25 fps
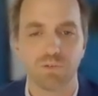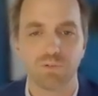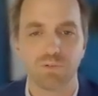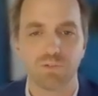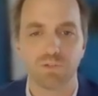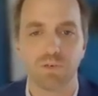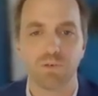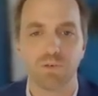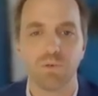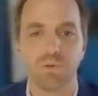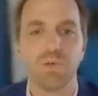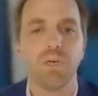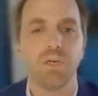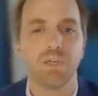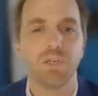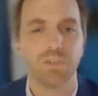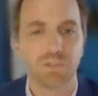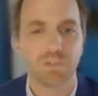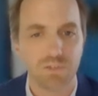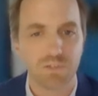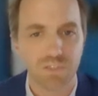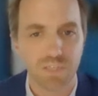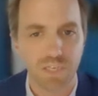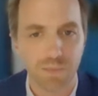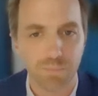so
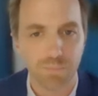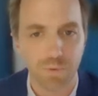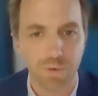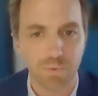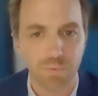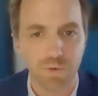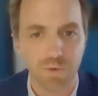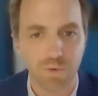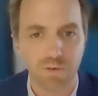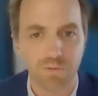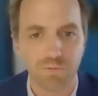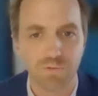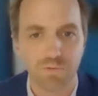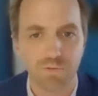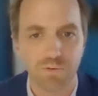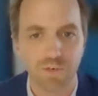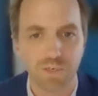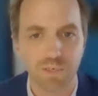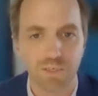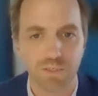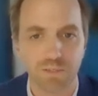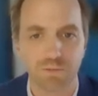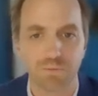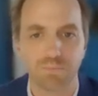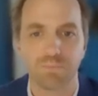don't take my word for
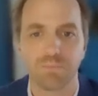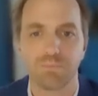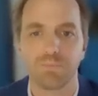it.